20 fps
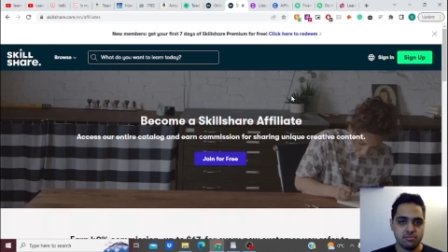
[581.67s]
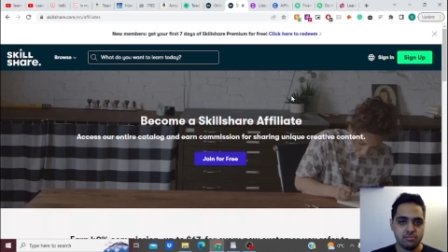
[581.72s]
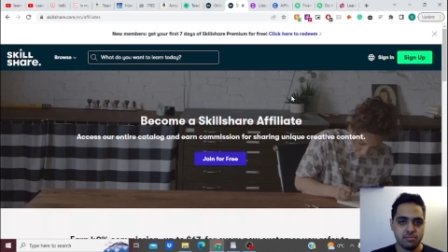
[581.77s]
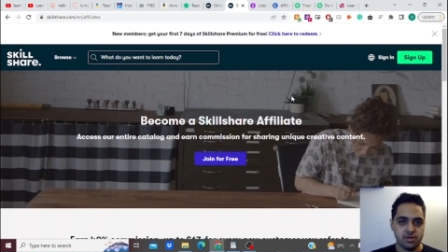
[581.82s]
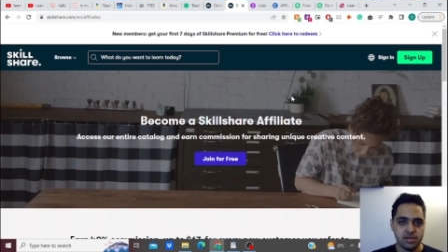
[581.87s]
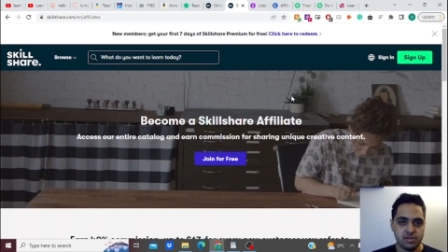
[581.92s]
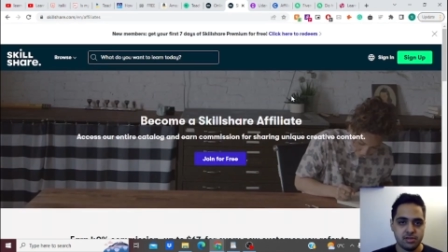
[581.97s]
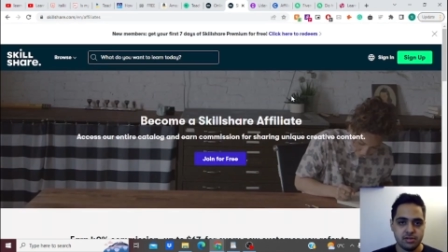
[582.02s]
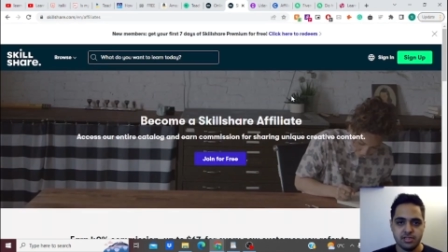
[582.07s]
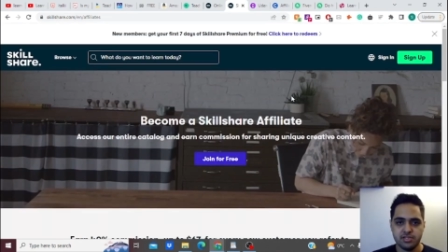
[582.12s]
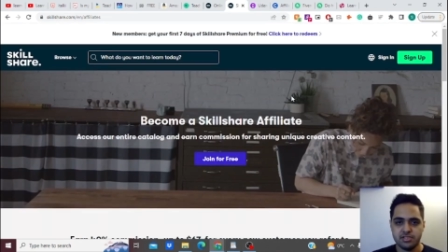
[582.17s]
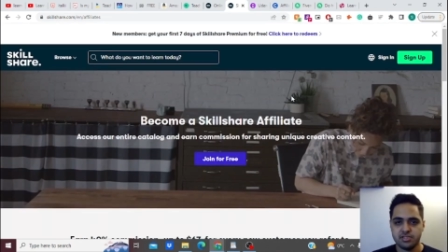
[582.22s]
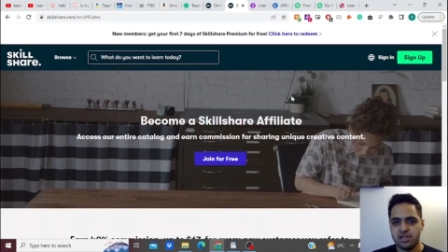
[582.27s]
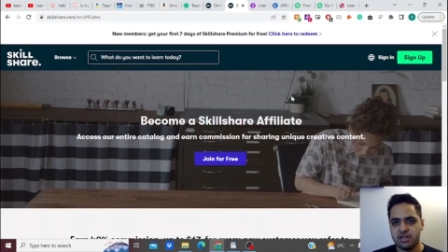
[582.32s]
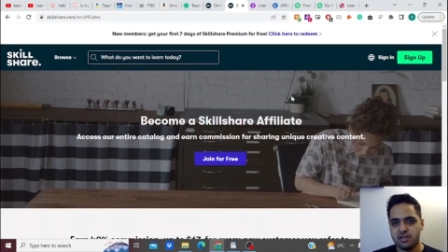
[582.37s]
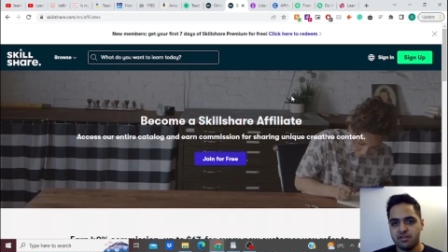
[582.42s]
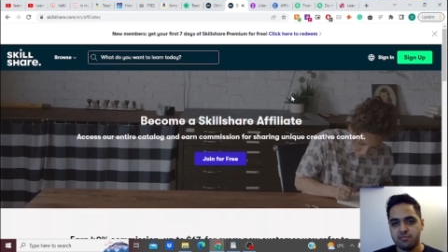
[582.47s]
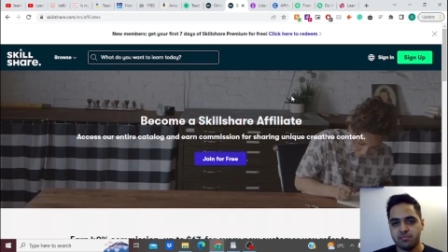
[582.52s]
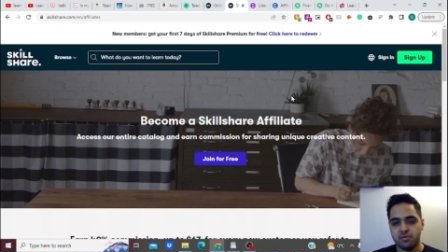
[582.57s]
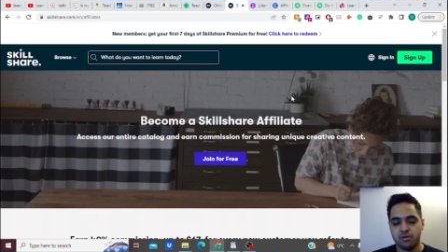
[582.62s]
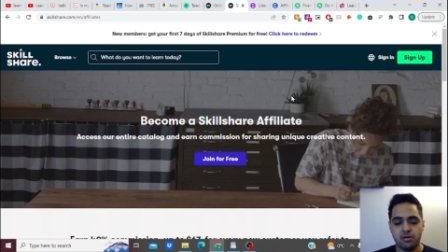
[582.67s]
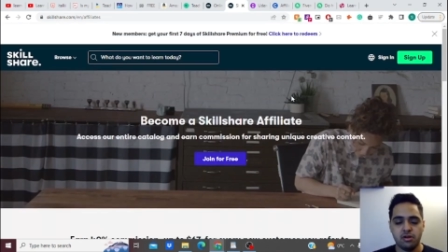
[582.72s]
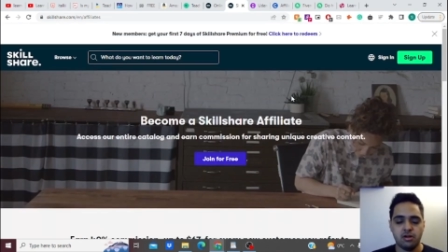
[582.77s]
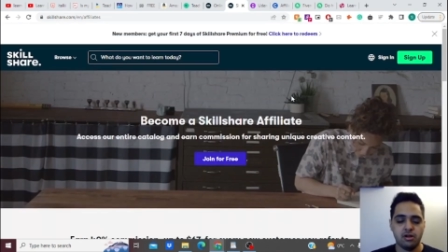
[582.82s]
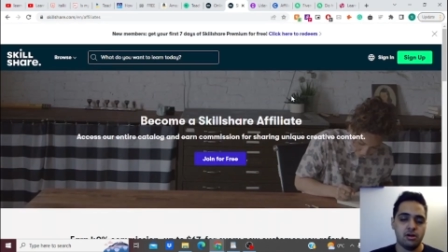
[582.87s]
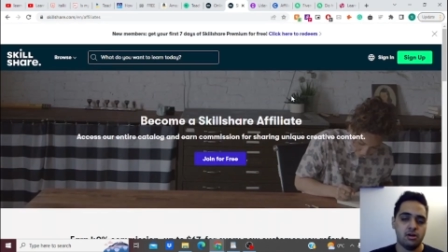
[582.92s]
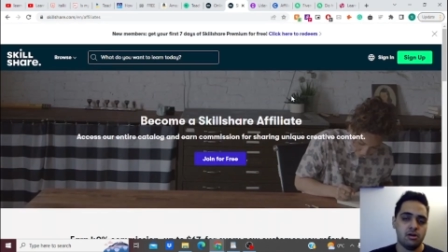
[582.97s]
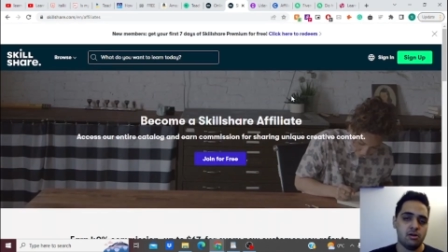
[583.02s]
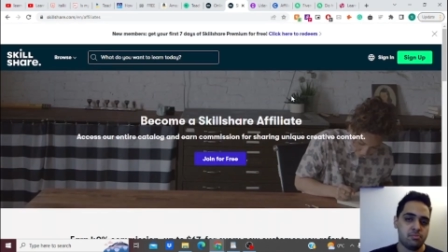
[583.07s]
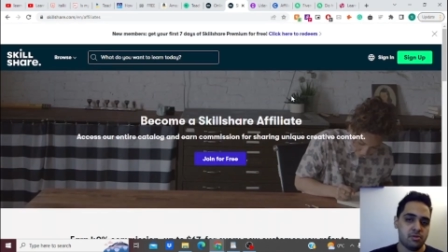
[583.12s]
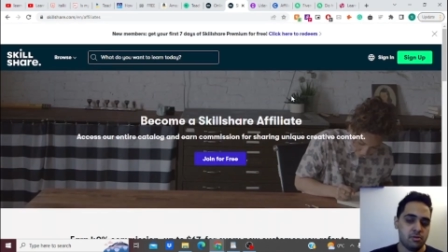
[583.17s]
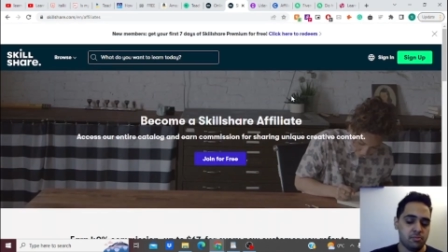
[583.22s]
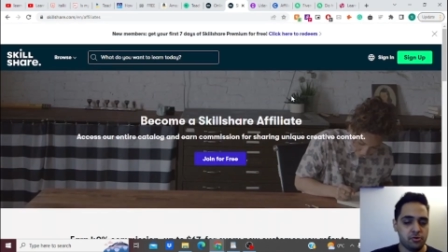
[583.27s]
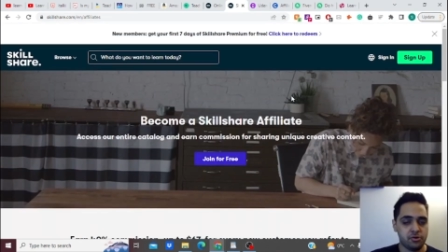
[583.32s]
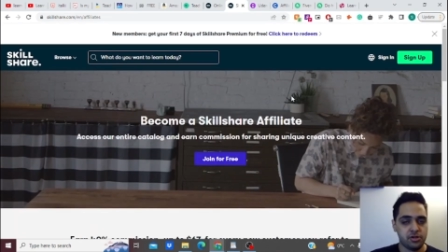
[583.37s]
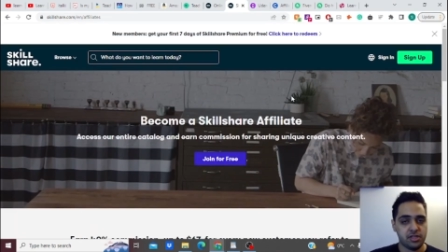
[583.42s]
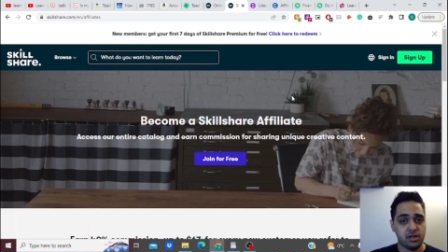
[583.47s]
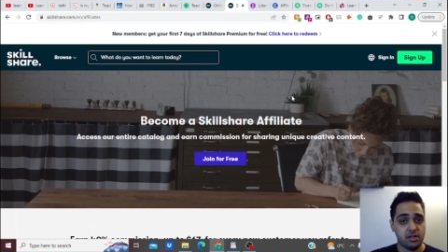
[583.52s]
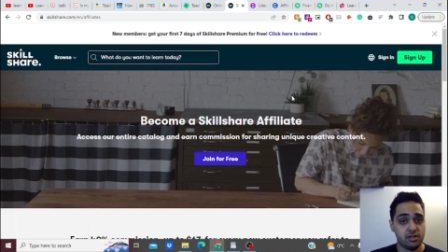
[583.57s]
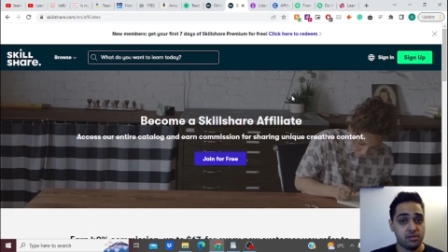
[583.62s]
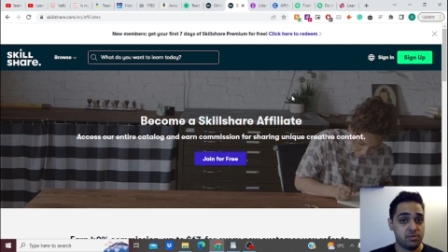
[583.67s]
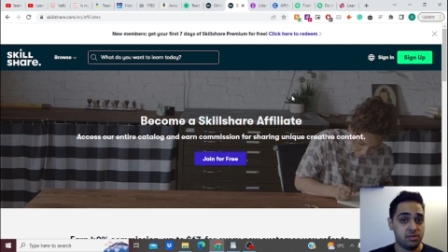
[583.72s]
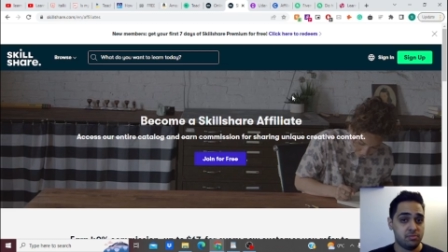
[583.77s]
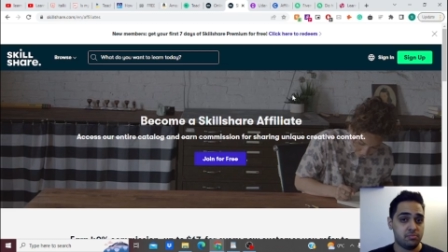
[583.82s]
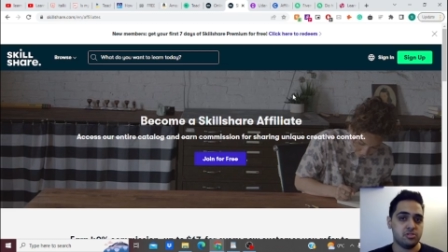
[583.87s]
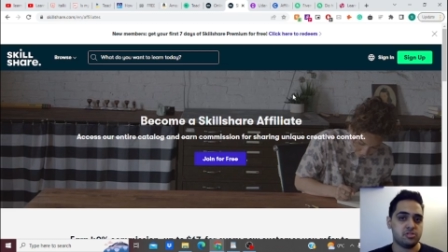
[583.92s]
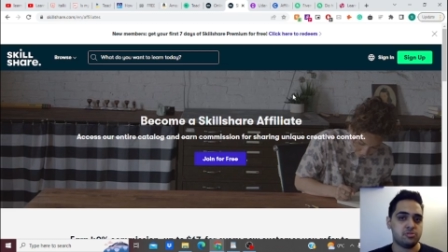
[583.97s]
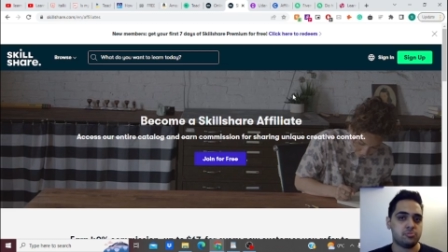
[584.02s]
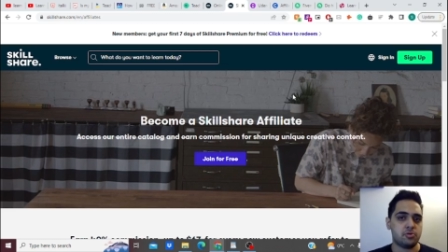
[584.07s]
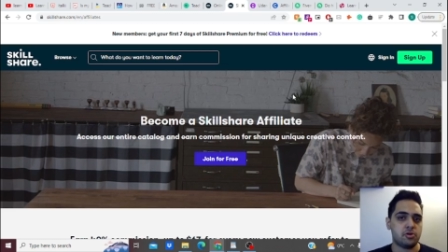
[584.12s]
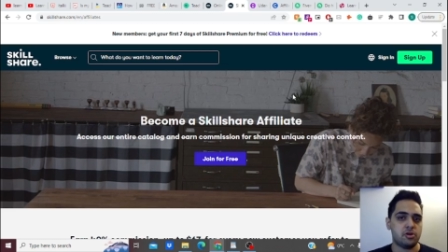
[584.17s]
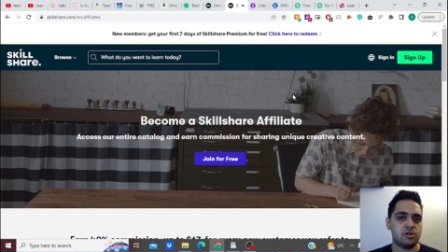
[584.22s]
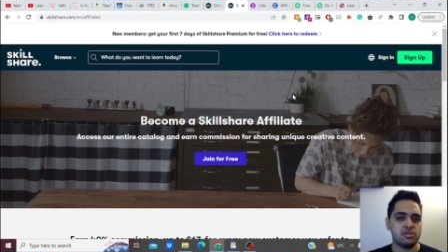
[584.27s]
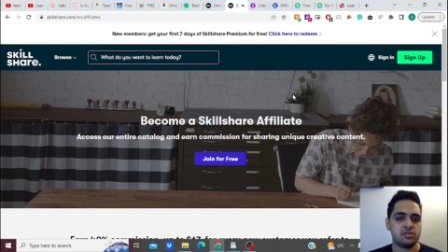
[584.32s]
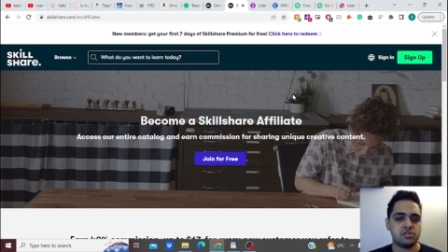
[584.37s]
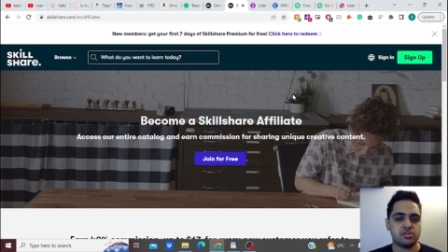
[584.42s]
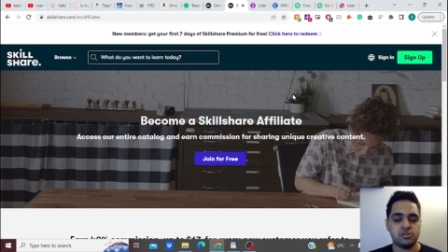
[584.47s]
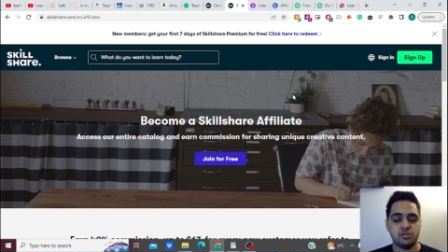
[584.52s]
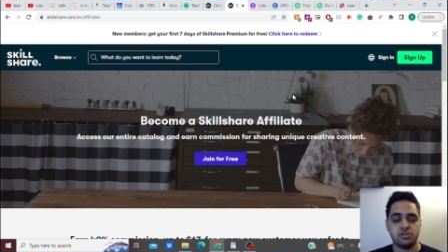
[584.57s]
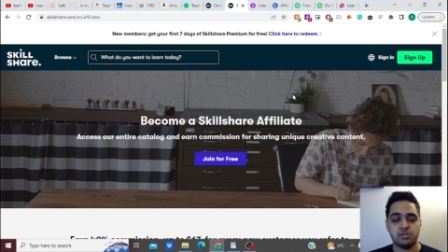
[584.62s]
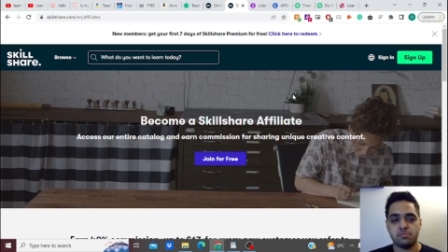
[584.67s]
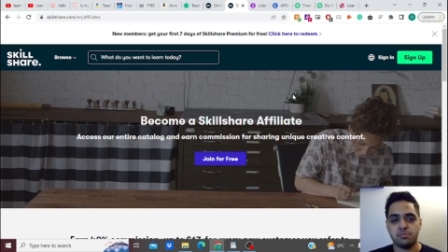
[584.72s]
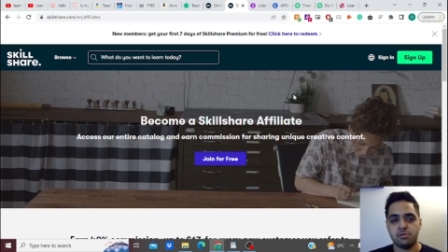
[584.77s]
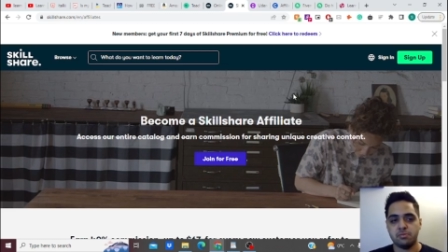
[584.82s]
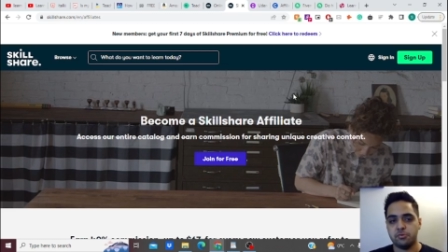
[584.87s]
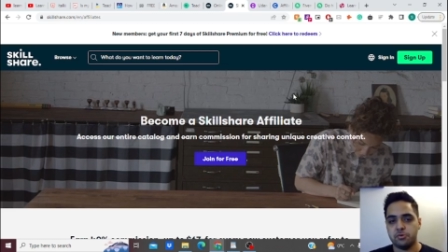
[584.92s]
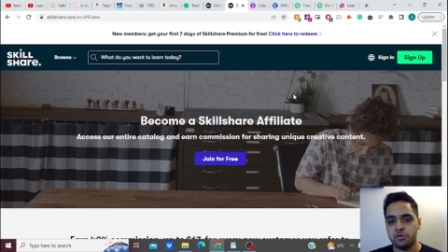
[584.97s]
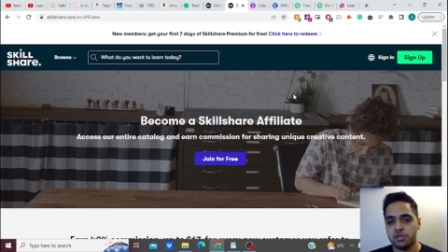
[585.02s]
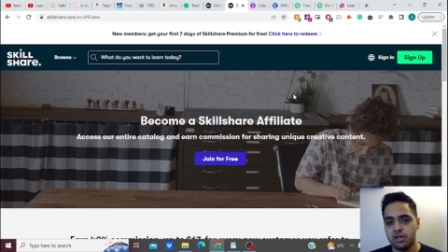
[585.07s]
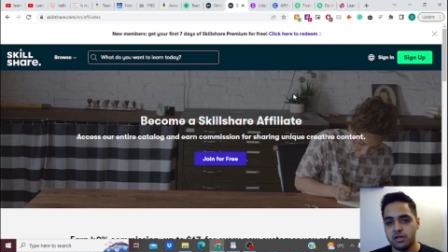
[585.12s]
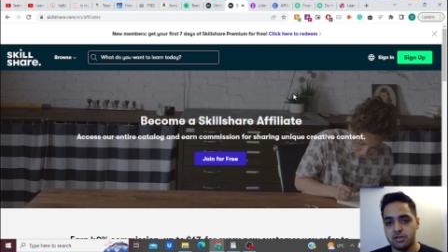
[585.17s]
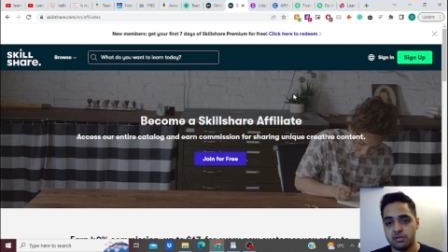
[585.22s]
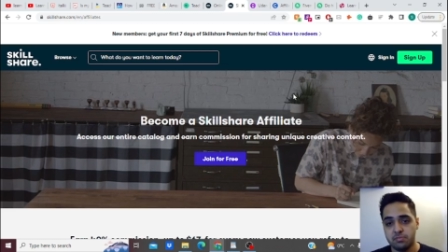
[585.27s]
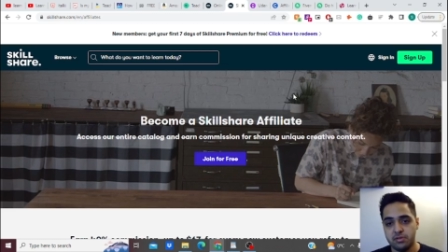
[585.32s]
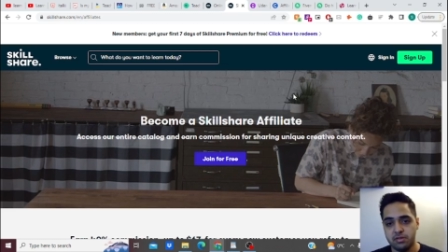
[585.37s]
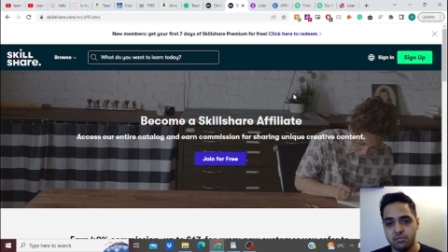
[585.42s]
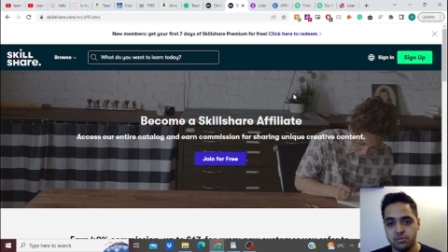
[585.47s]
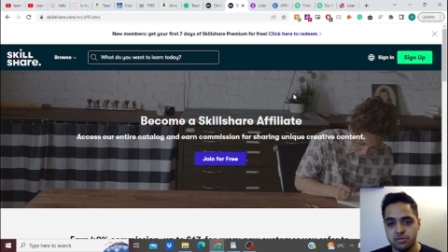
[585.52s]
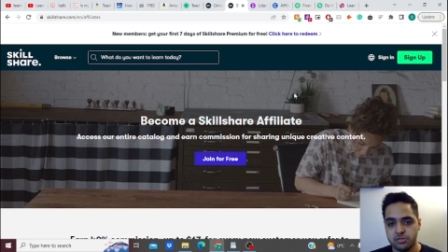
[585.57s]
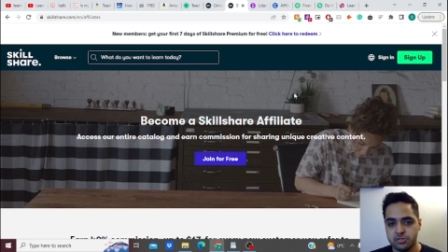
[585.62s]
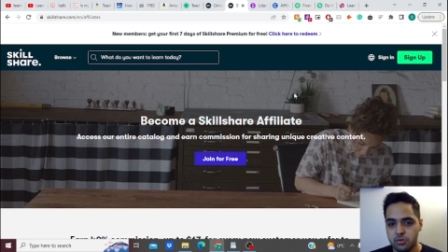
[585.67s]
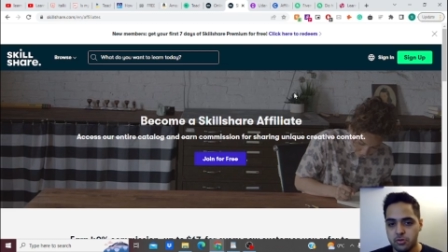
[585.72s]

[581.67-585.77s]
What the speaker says: But instead of promoting other people's products, you're promoting other people's